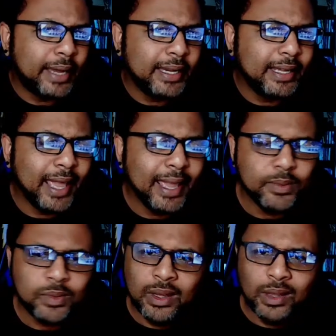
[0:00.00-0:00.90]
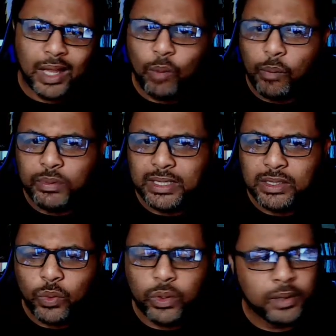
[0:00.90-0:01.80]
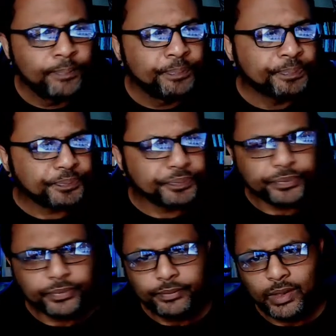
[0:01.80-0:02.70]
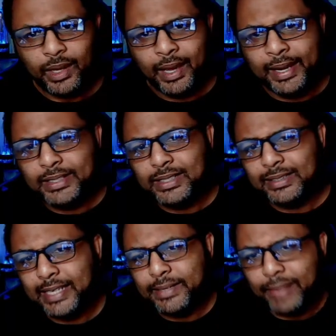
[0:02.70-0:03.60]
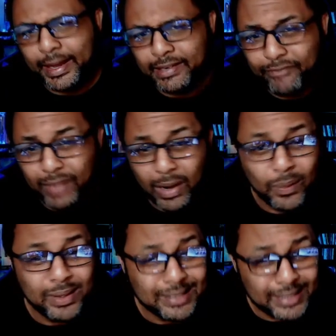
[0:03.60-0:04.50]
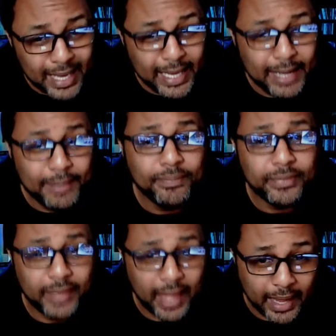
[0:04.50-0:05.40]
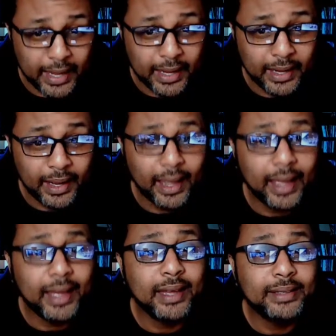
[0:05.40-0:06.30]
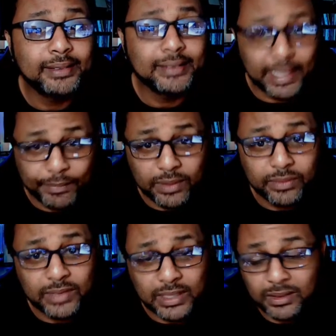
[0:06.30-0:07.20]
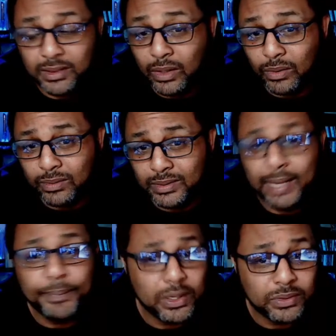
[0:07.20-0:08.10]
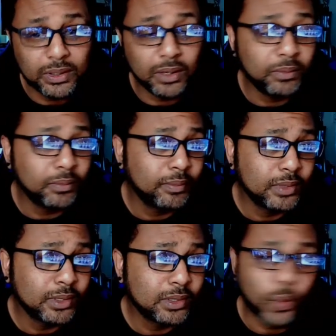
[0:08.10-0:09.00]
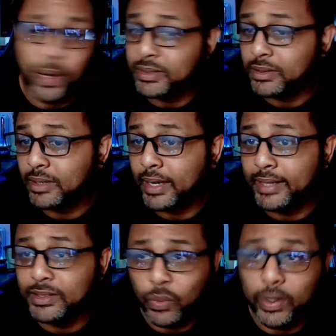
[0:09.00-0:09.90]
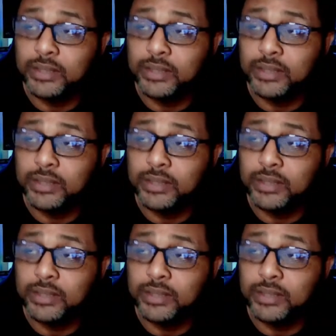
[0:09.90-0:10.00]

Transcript: games, like, what was they doing? And it just seems like the very same thing 7 years ago. Crazy, guys, crazy.